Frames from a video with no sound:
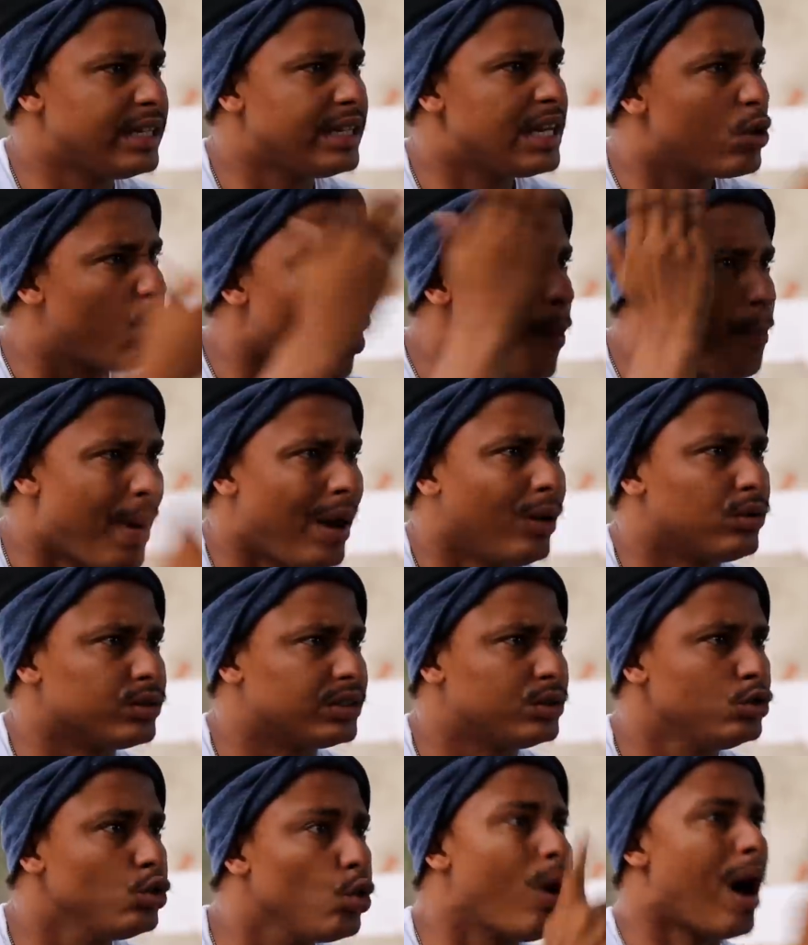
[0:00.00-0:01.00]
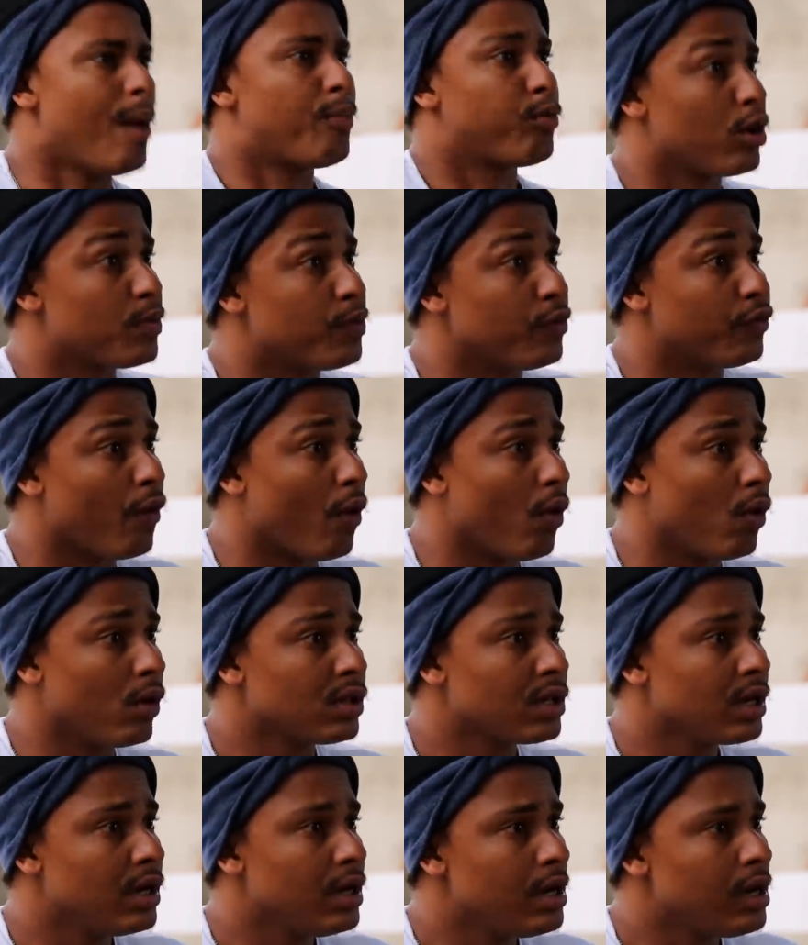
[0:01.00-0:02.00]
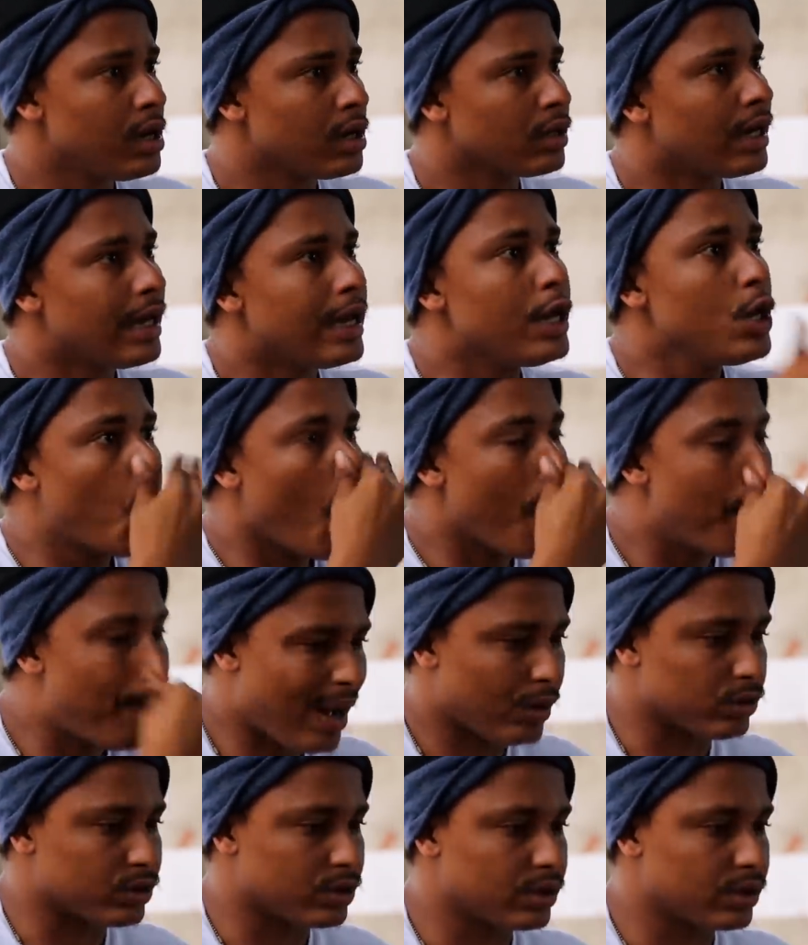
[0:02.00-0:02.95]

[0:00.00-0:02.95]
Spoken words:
You go bounce. You go abroad before. You go bounce.